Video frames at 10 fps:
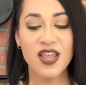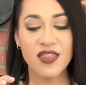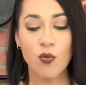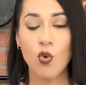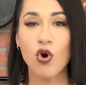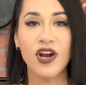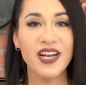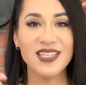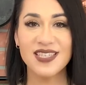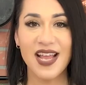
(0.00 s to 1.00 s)
The water
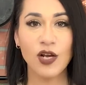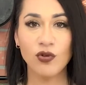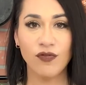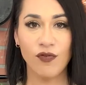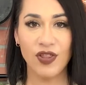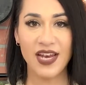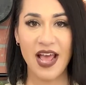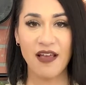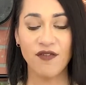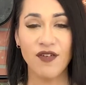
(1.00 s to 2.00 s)
is not good for the
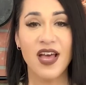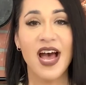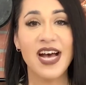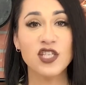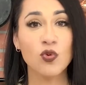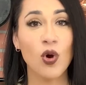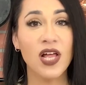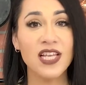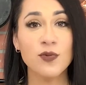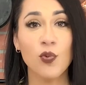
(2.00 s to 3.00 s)
knife. As
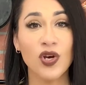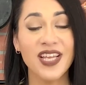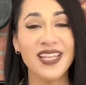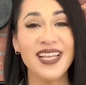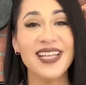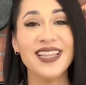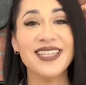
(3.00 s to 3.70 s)
well as putting it in the